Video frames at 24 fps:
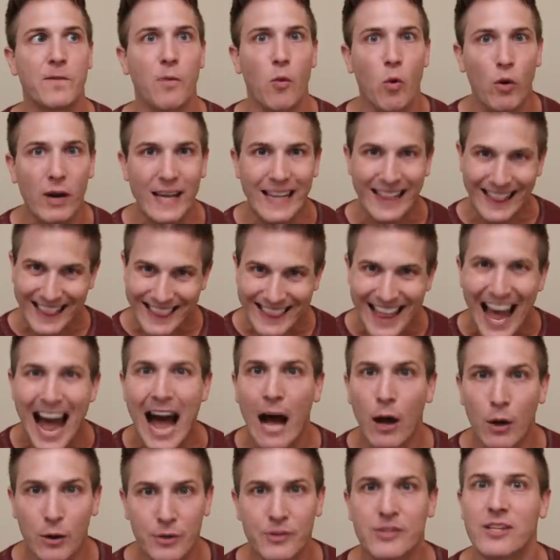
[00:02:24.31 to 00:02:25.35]

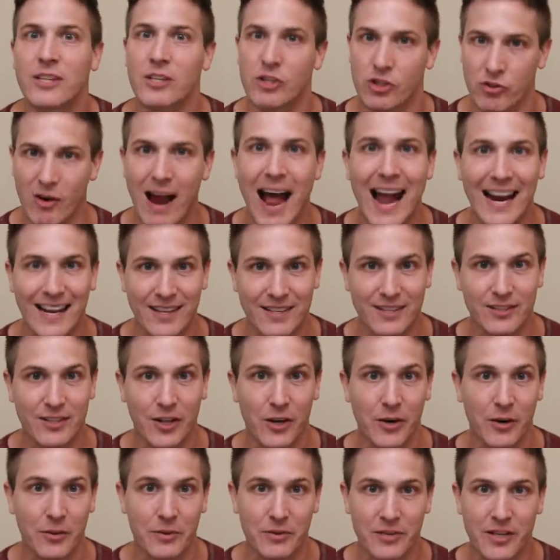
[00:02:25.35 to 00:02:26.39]
40,000 dragon
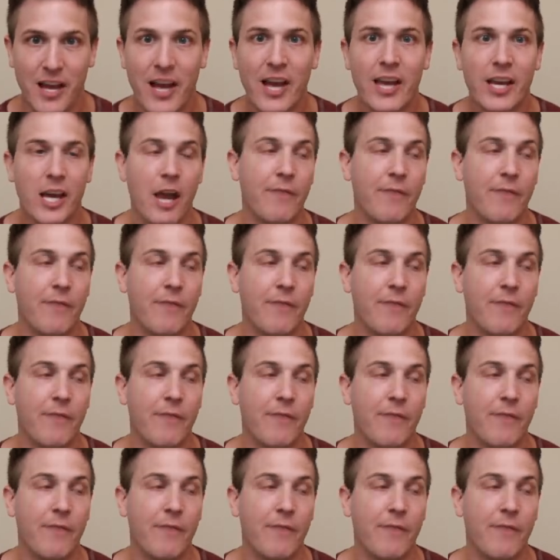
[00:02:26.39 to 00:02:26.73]
stones